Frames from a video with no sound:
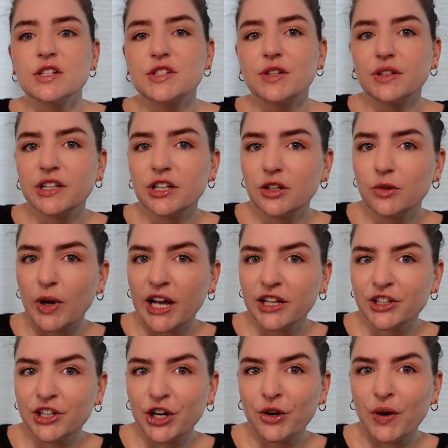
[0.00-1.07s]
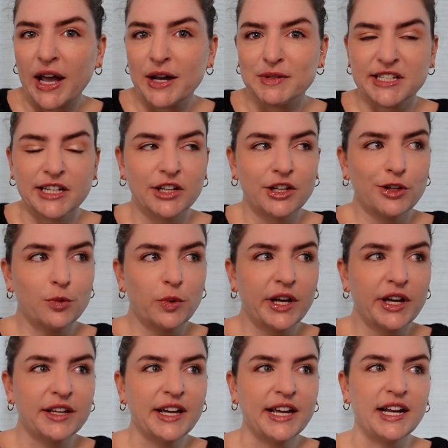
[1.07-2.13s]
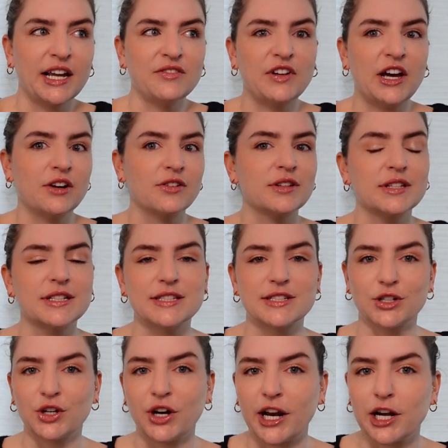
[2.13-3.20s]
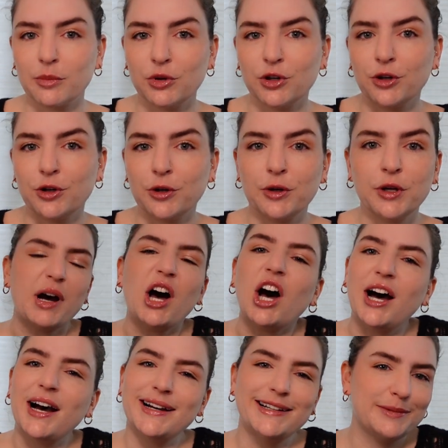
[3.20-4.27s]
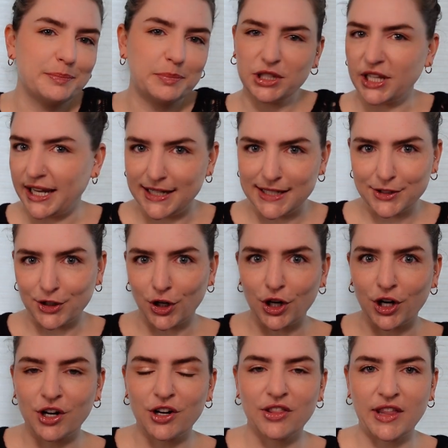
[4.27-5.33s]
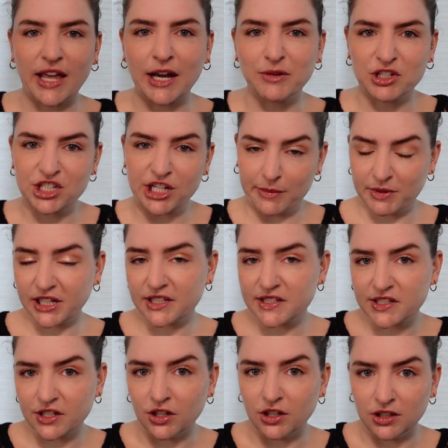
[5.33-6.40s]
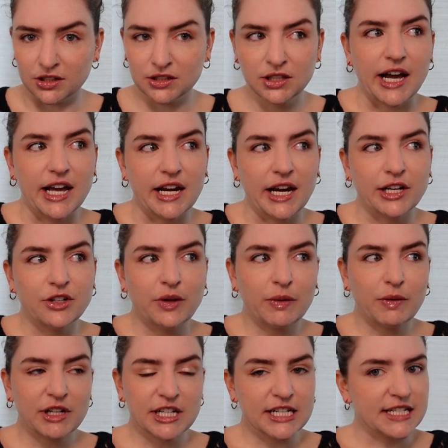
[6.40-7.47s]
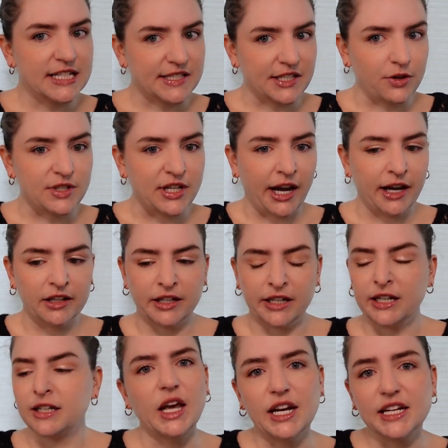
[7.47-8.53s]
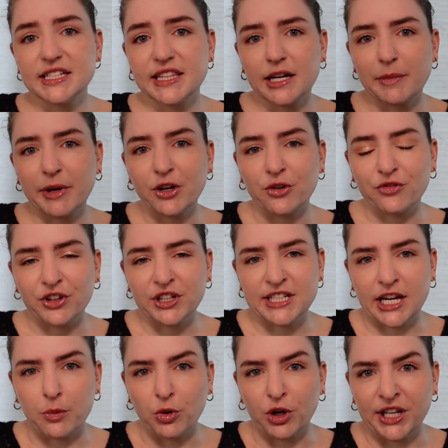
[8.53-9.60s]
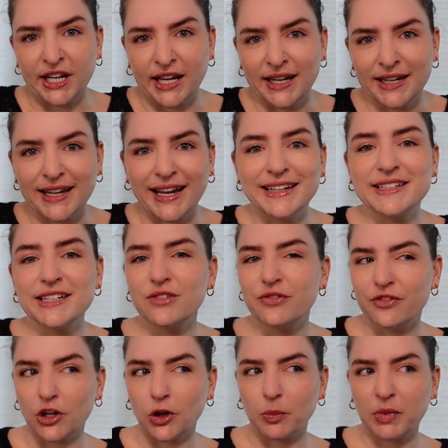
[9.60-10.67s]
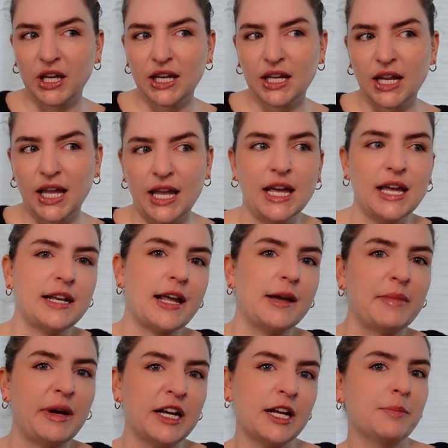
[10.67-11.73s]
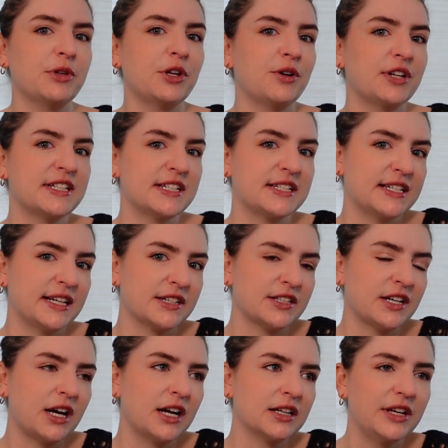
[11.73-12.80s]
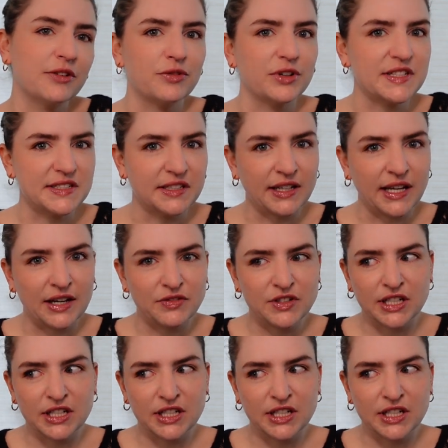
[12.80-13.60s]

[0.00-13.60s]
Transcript: So a little while ago, I was at Goodwill and I found this incredible pot planter that was shaped like a skull. And I knew I wanted to disco tile it. And I did that in my own free time one night. I did film it and I might upload it to TikTok if we still have